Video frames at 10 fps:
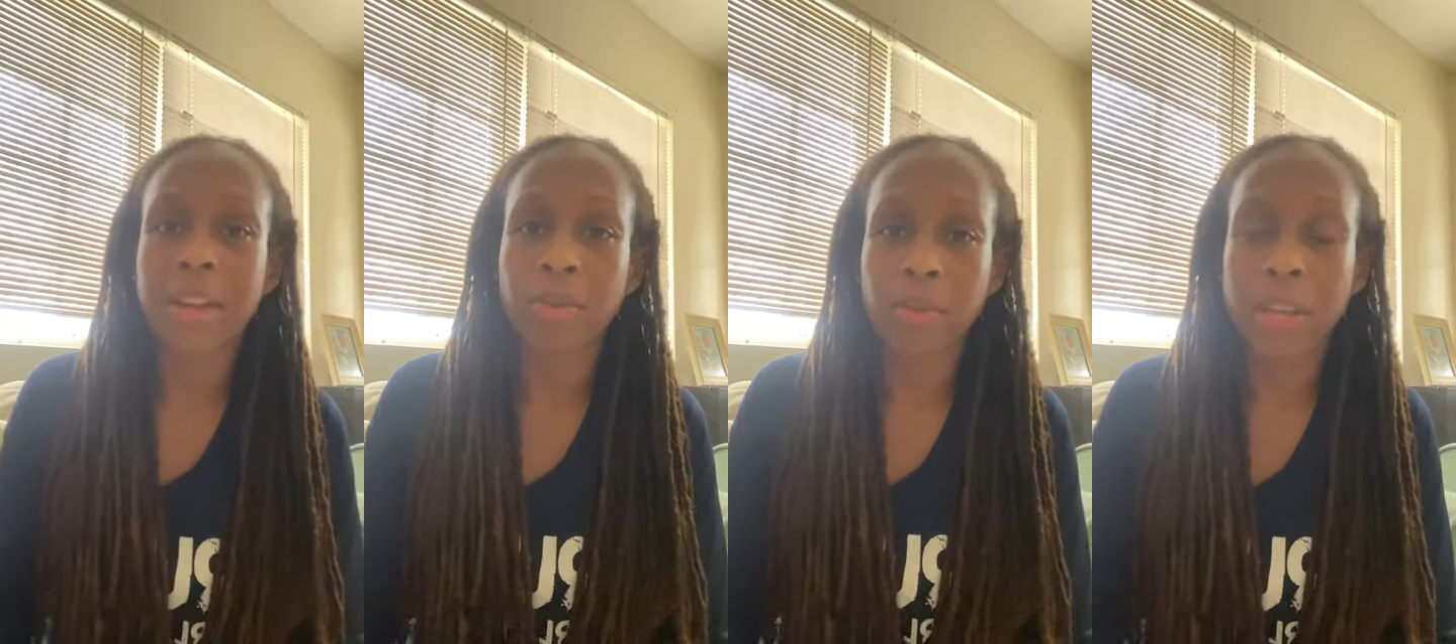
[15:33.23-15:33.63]

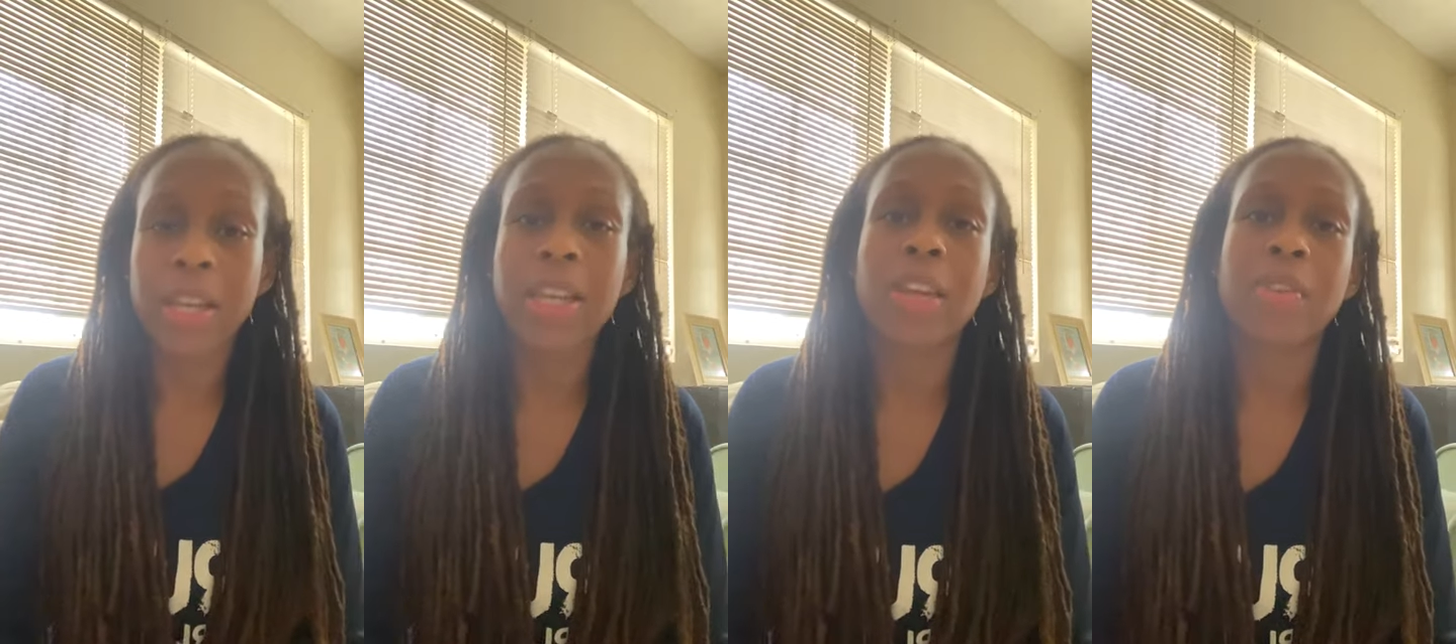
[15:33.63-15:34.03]
and
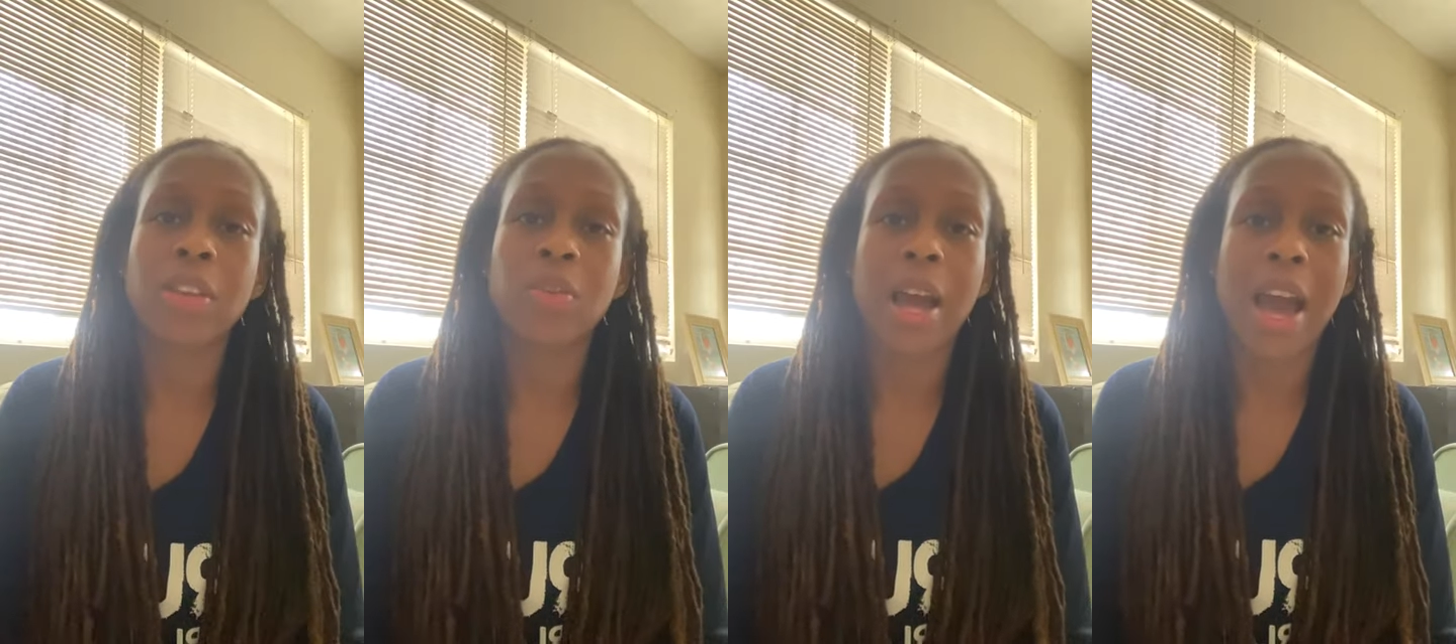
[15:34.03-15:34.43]
really
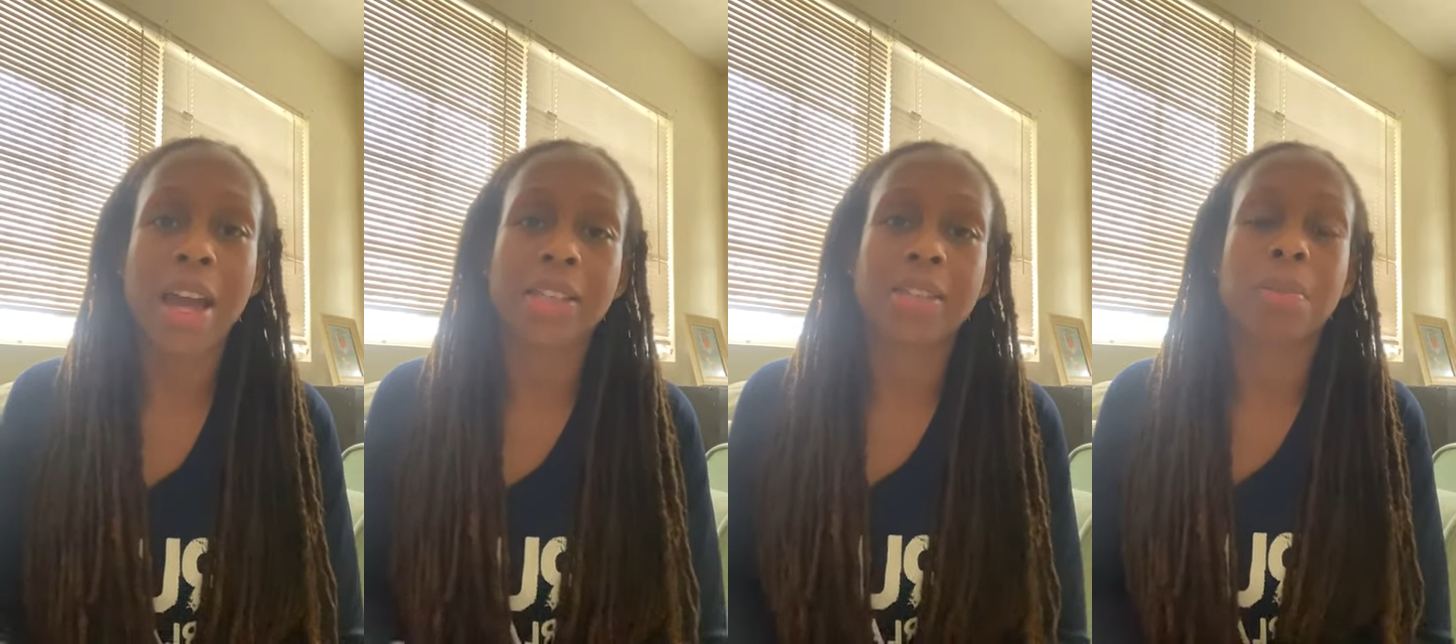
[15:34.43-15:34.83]
giving you
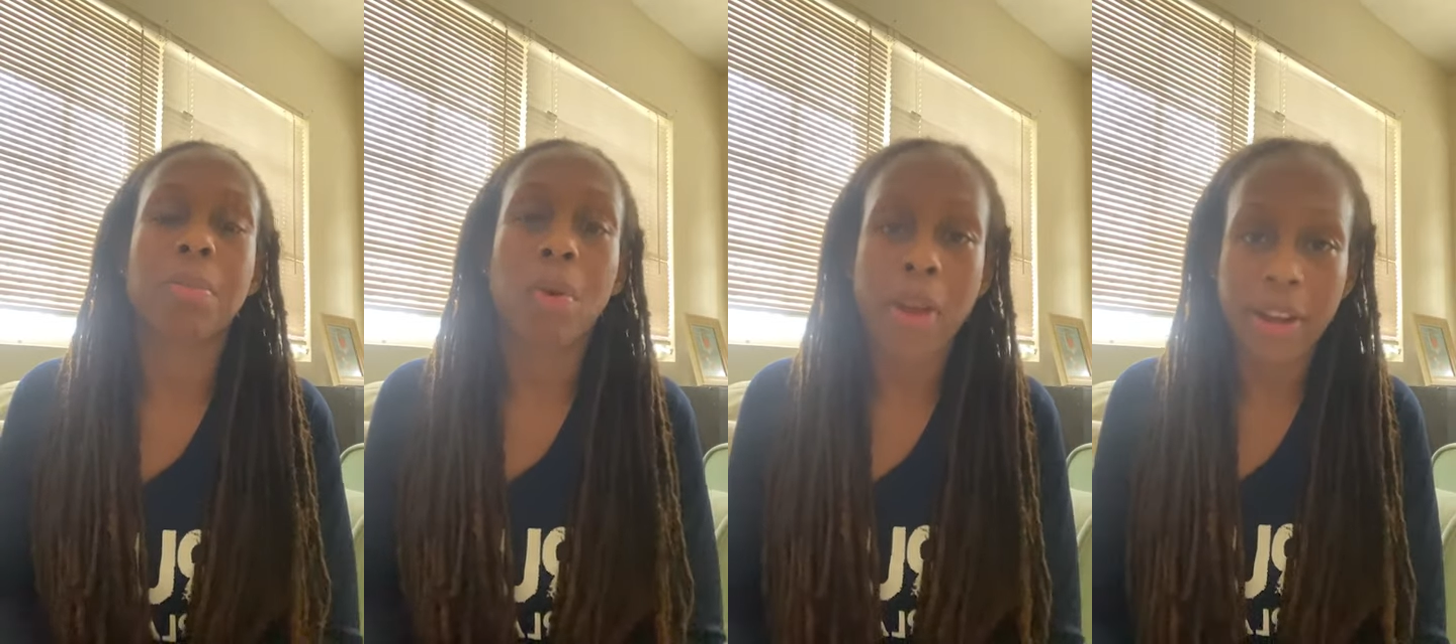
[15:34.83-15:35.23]
guys some
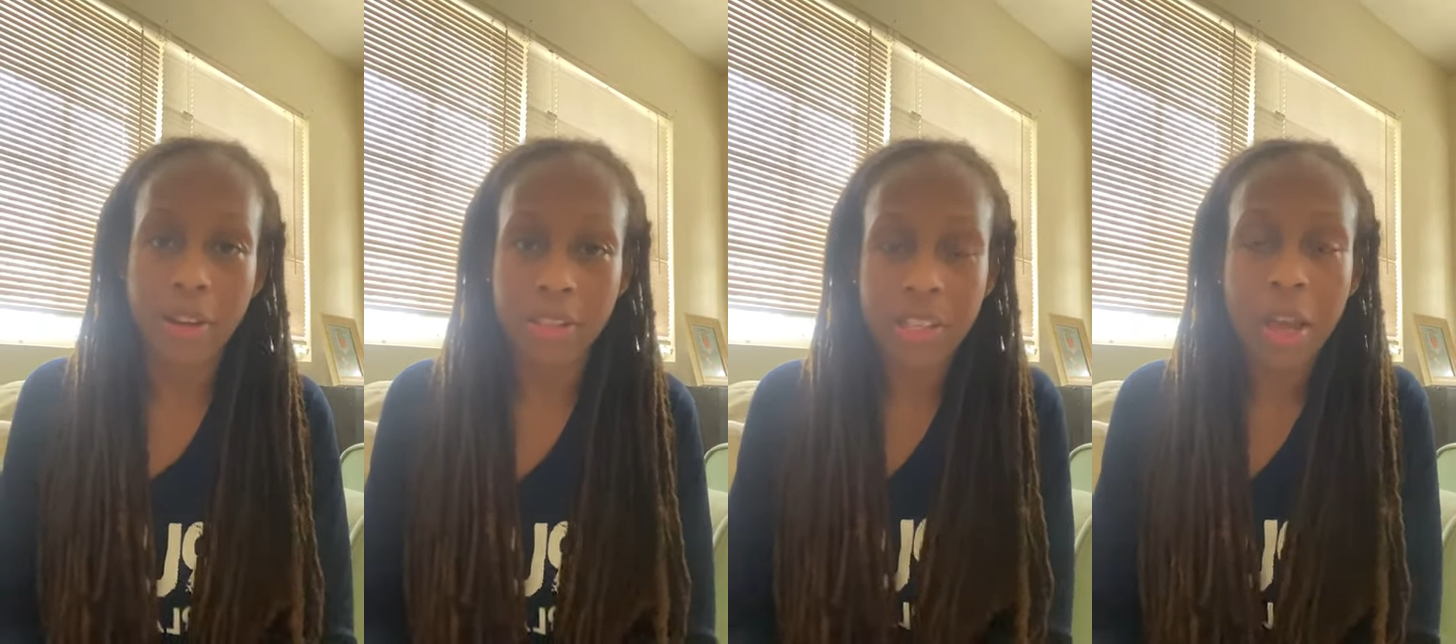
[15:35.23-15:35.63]

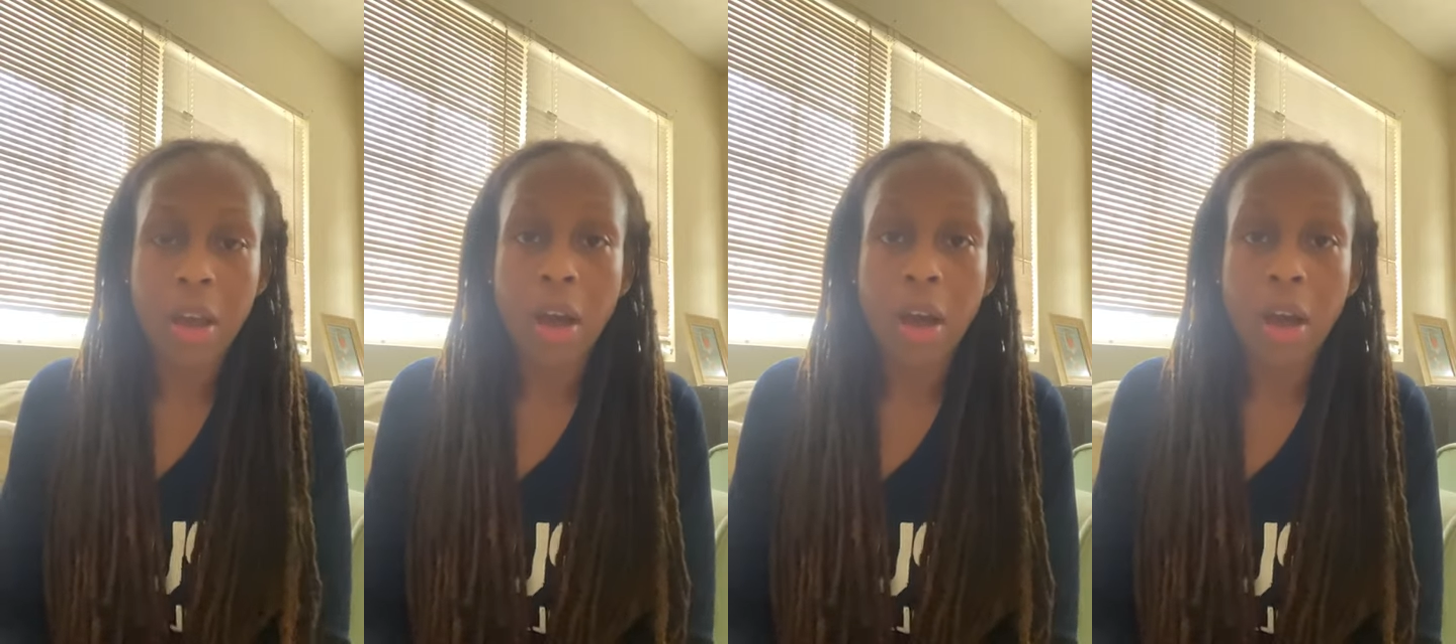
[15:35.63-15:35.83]
pointers